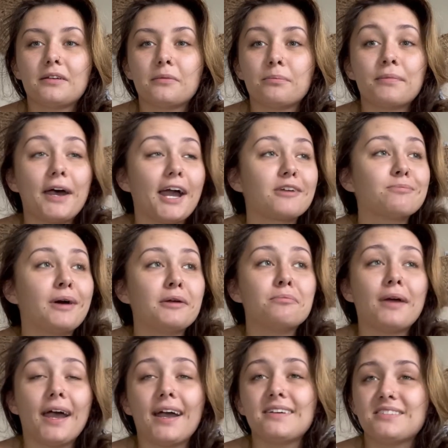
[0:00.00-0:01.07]
Pack my
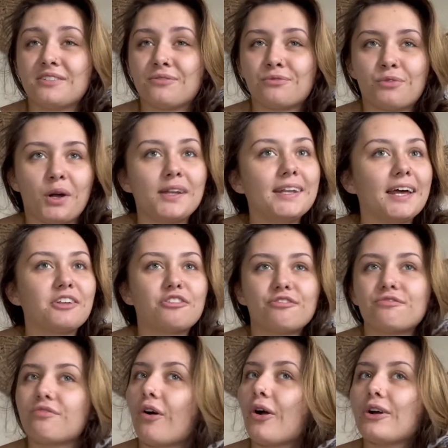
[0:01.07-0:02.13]
bags and run as
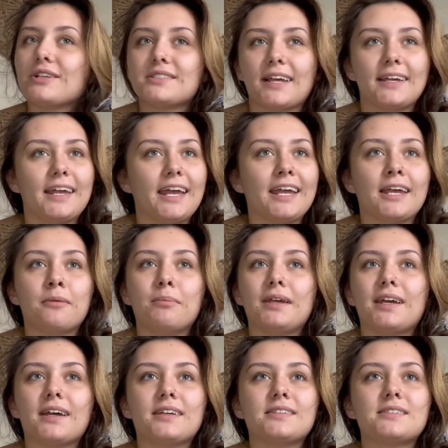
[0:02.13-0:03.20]
far as I can
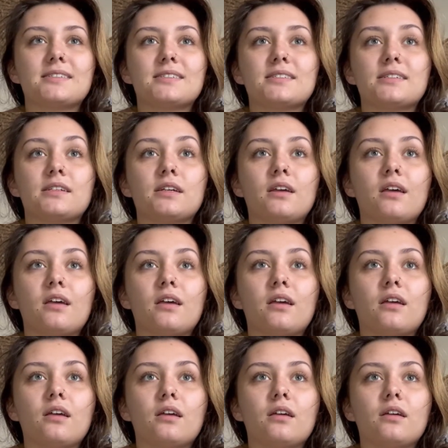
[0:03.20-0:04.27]
because
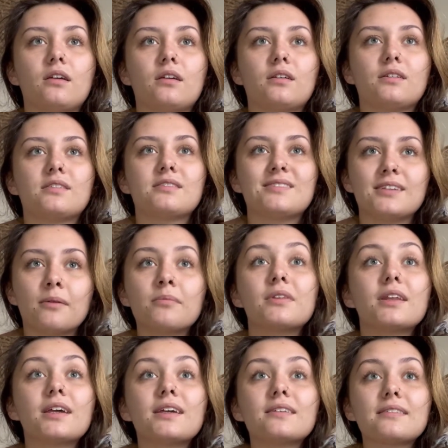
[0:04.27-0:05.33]

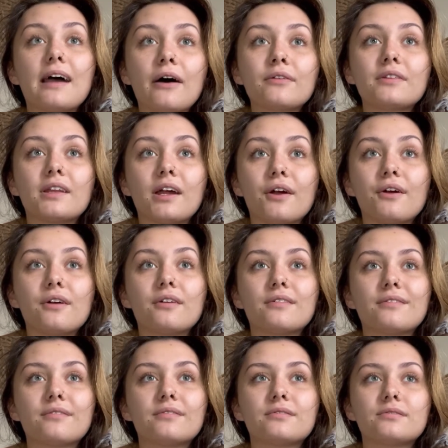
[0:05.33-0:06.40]
something is out there
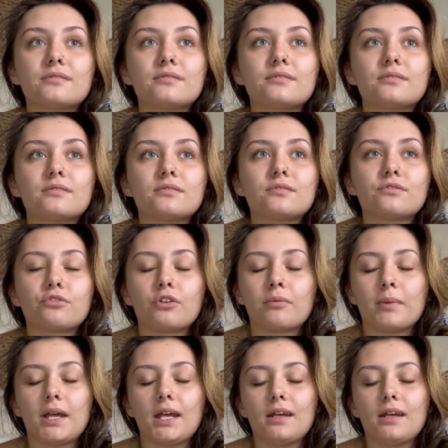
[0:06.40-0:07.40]
for me.